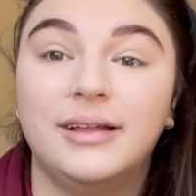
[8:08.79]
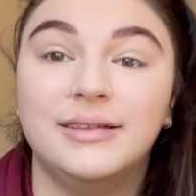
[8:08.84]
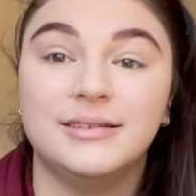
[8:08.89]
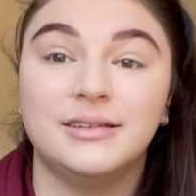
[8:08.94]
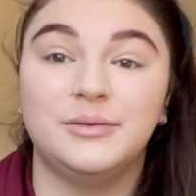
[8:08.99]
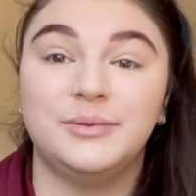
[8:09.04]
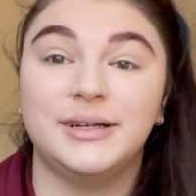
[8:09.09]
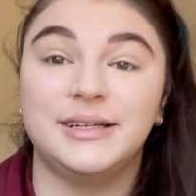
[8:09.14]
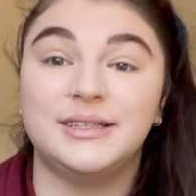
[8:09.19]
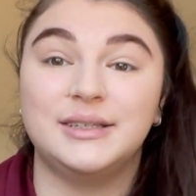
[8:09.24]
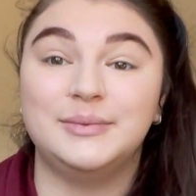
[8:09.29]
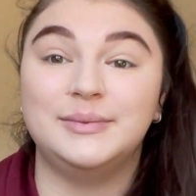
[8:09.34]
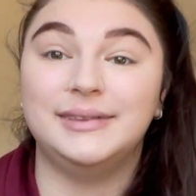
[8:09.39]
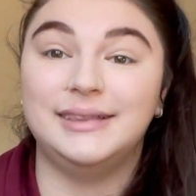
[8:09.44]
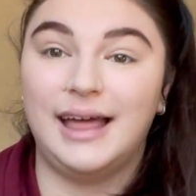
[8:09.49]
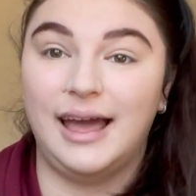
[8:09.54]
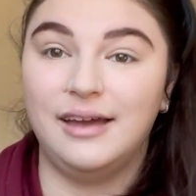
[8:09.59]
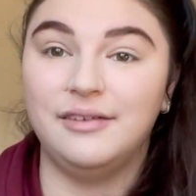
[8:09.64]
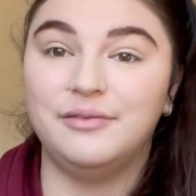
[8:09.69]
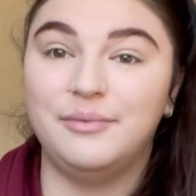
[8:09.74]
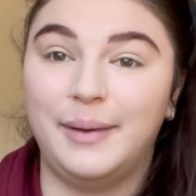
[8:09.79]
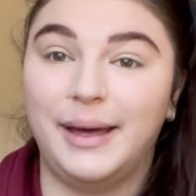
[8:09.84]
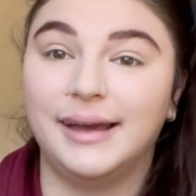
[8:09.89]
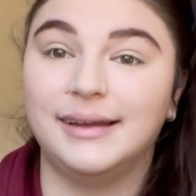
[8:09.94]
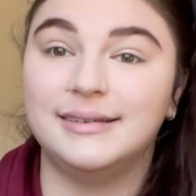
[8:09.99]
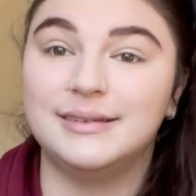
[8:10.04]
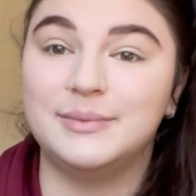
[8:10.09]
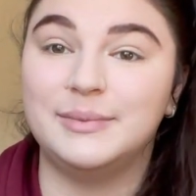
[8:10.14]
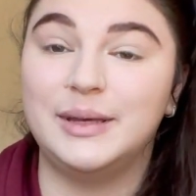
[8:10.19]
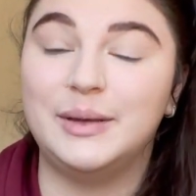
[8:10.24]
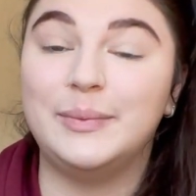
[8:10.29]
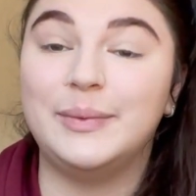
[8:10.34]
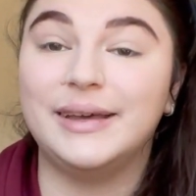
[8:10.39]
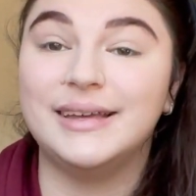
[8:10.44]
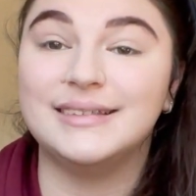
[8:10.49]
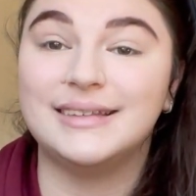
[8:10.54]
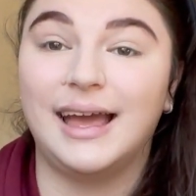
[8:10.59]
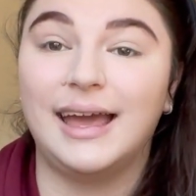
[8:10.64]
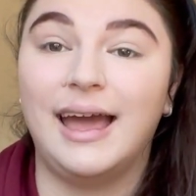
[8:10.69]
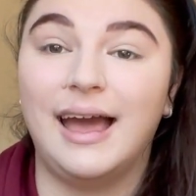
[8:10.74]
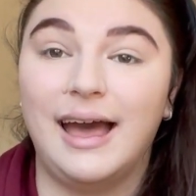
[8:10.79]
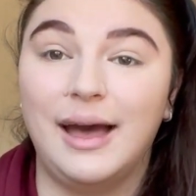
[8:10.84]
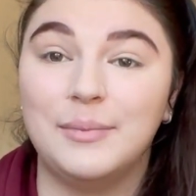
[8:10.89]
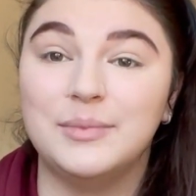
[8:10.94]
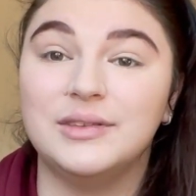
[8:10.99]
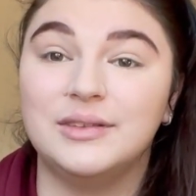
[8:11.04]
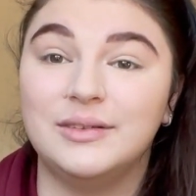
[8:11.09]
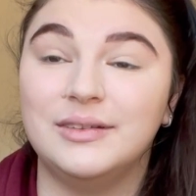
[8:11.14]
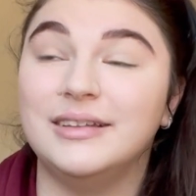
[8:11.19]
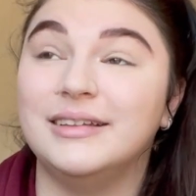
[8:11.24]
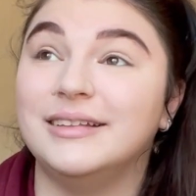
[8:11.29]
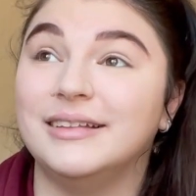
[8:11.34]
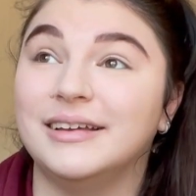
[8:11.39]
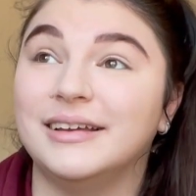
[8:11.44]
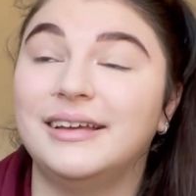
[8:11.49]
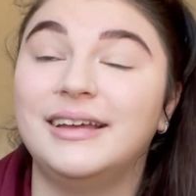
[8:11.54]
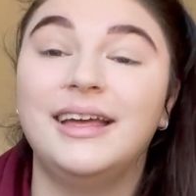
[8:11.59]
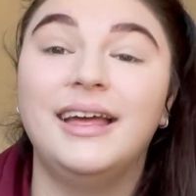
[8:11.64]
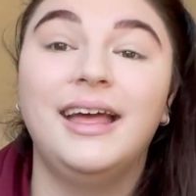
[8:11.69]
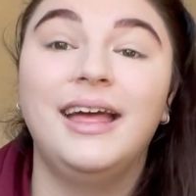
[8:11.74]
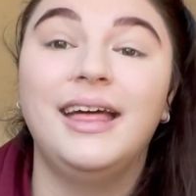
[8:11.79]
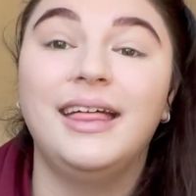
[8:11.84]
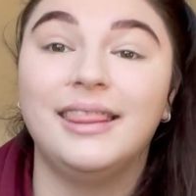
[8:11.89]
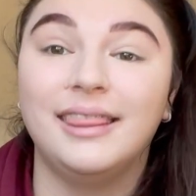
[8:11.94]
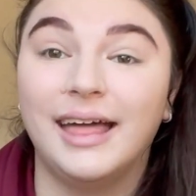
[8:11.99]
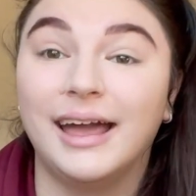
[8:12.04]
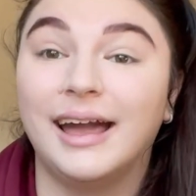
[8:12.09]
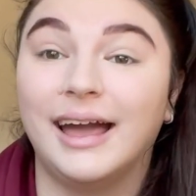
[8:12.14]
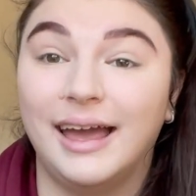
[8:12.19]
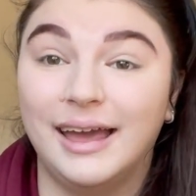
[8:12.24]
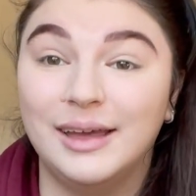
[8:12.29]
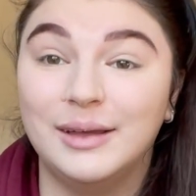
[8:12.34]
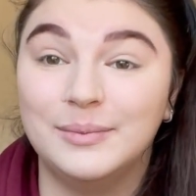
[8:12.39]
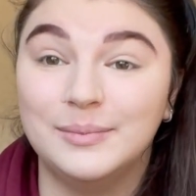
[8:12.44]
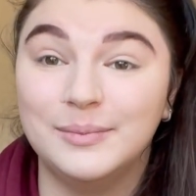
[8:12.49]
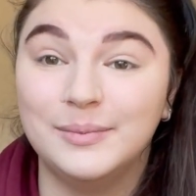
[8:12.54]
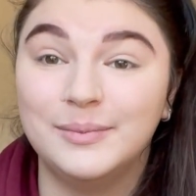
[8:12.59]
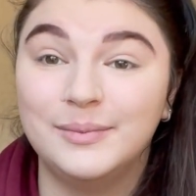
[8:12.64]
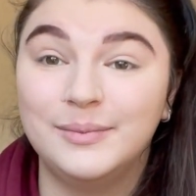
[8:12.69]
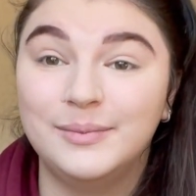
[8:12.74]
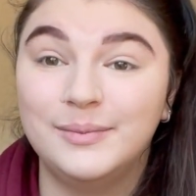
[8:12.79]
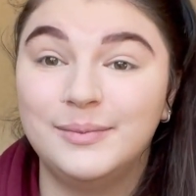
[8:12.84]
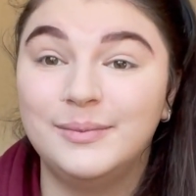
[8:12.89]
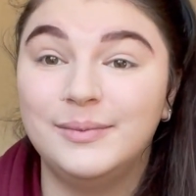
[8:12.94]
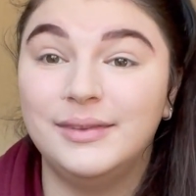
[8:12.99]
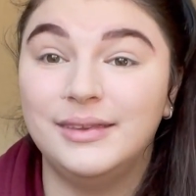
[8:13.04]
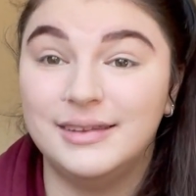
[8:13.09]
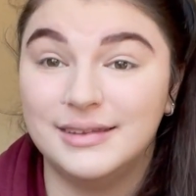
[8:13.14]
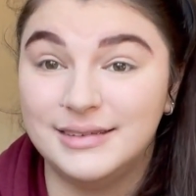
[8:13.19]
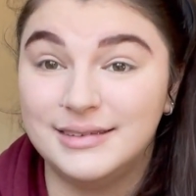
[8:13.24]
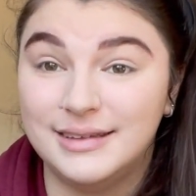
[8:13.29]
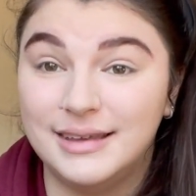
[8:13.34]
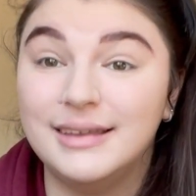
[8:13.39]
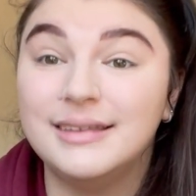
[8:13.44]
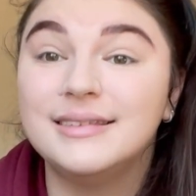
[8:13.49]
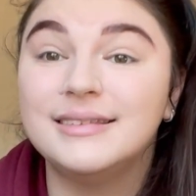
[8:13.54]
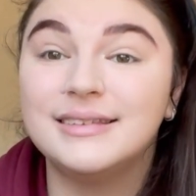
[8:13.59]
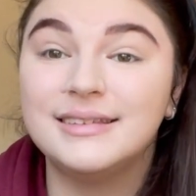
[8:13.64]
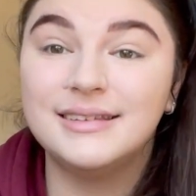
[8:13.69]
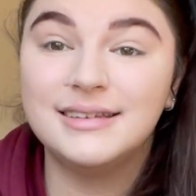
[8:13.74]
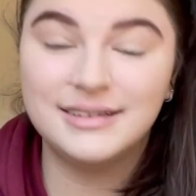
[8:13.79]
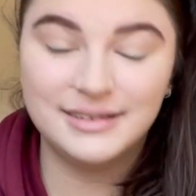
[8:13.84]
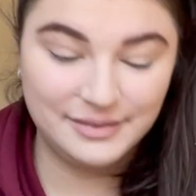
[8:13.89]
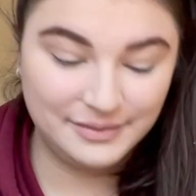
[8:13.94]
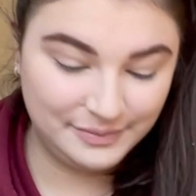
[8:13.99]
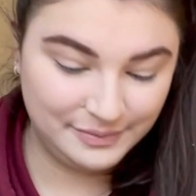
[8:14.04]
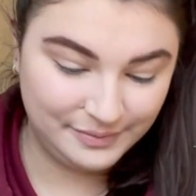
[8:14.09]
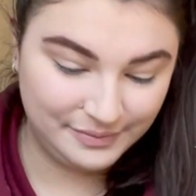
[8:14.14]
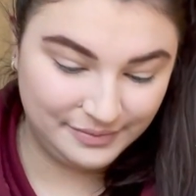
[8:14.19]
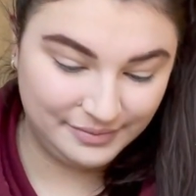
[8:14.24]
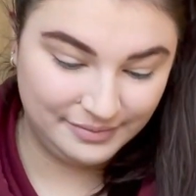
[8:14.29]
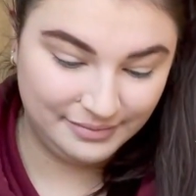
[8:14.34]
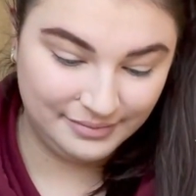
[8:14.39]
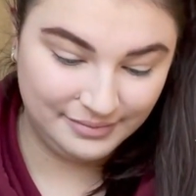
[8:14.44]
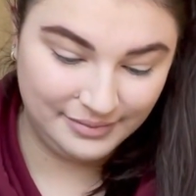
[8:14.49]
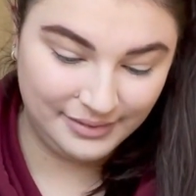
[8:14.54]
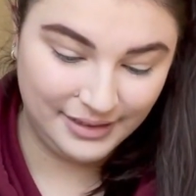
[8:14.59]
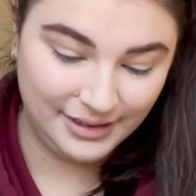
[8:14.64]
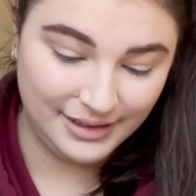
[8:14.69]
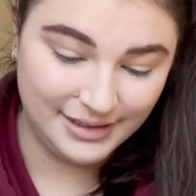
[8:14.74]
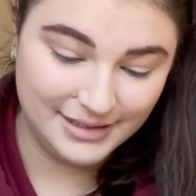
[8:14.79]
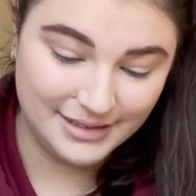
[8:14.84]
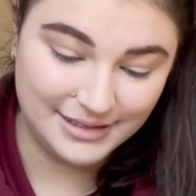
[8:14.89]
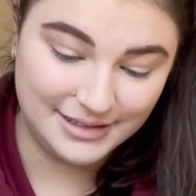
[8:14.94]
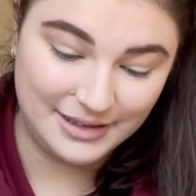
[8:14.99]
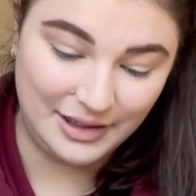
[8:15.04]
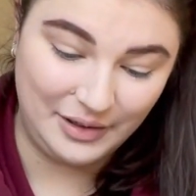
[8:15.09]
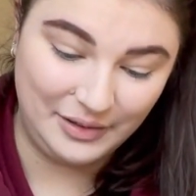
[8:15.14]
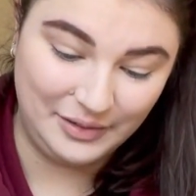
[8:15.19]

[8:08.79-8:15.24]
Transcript: and bring some life back to me because I absolutely look like I am deceased. So,